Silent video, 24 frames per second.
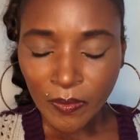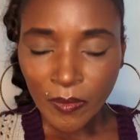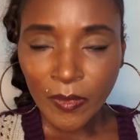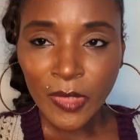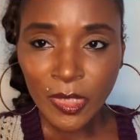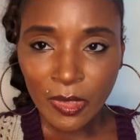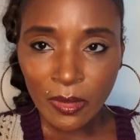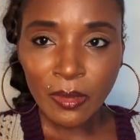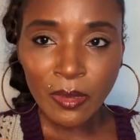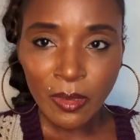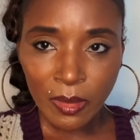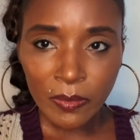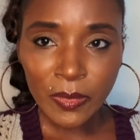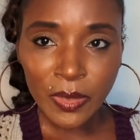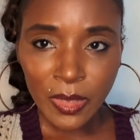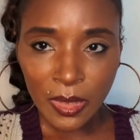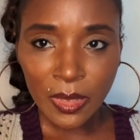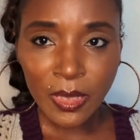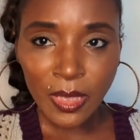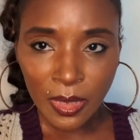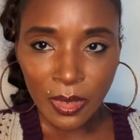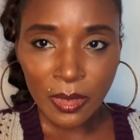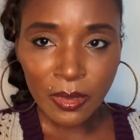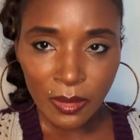So I'm
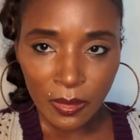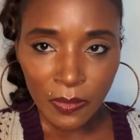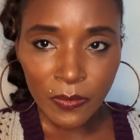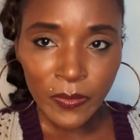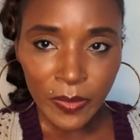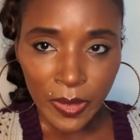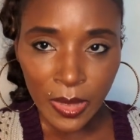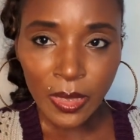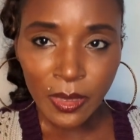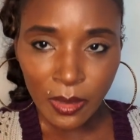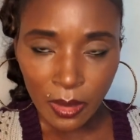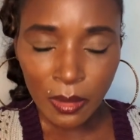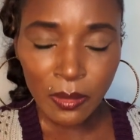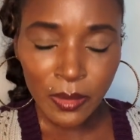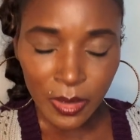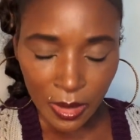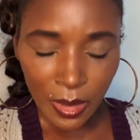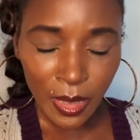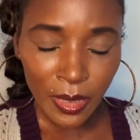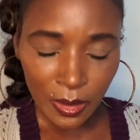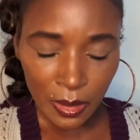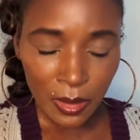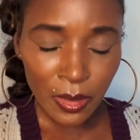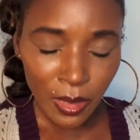shaking well.
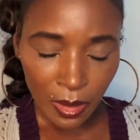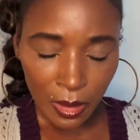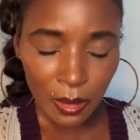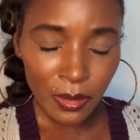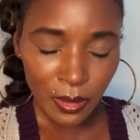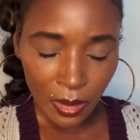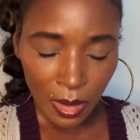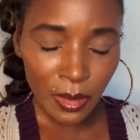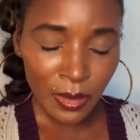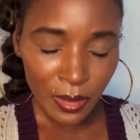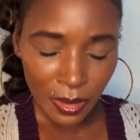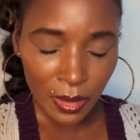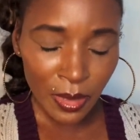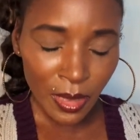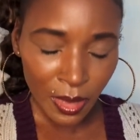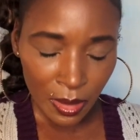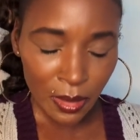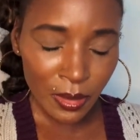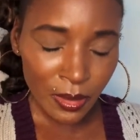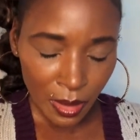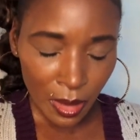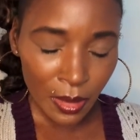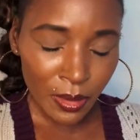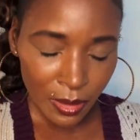Shake, shake, shake, shake,
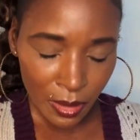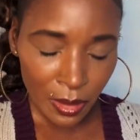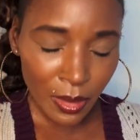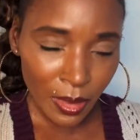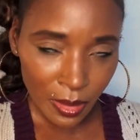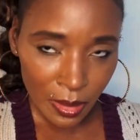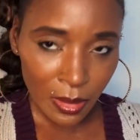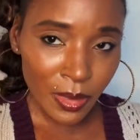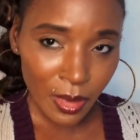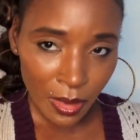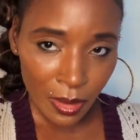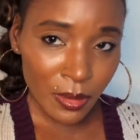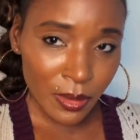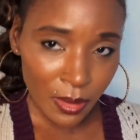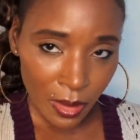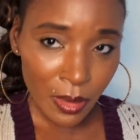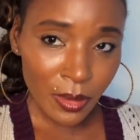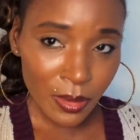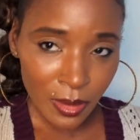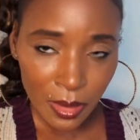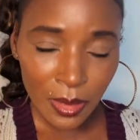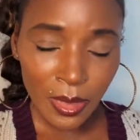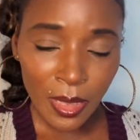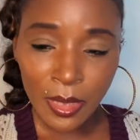shake, shake, shake,
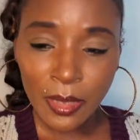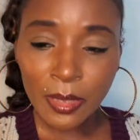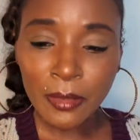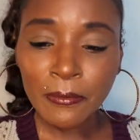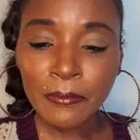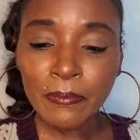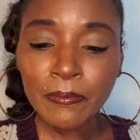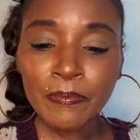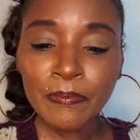shake, shake.